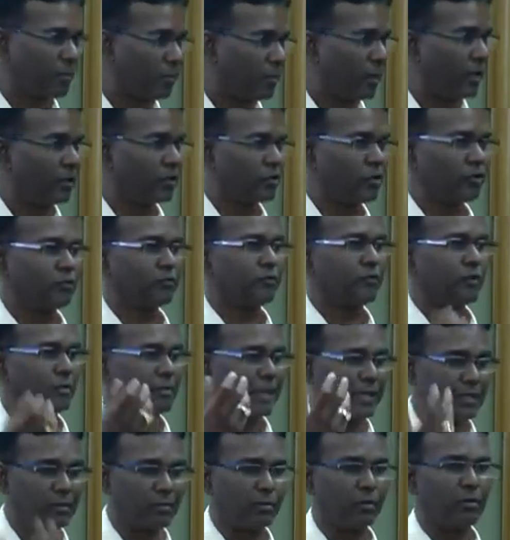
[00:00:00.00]
path of
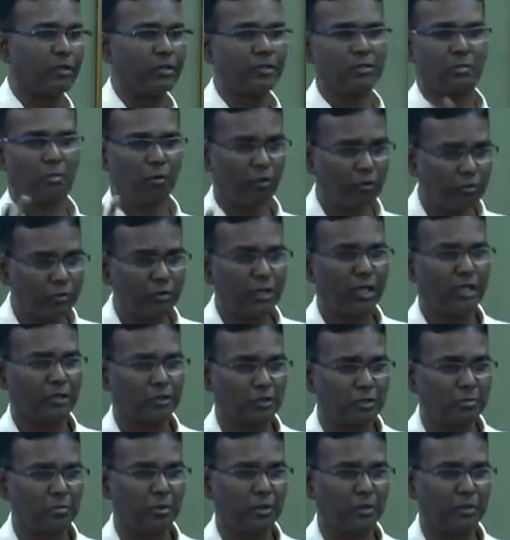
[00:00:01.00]
metabolism also
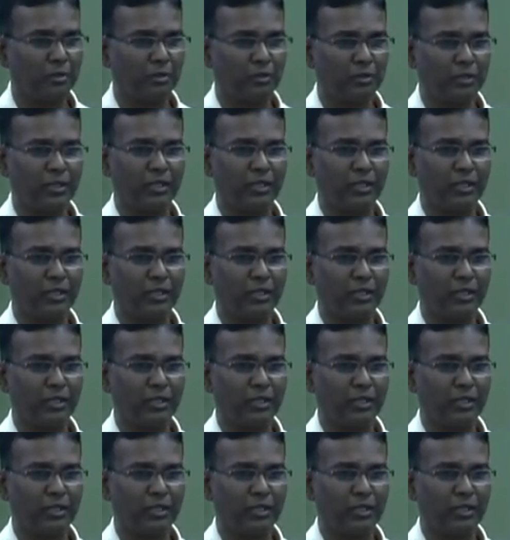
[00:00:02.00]
has to be good.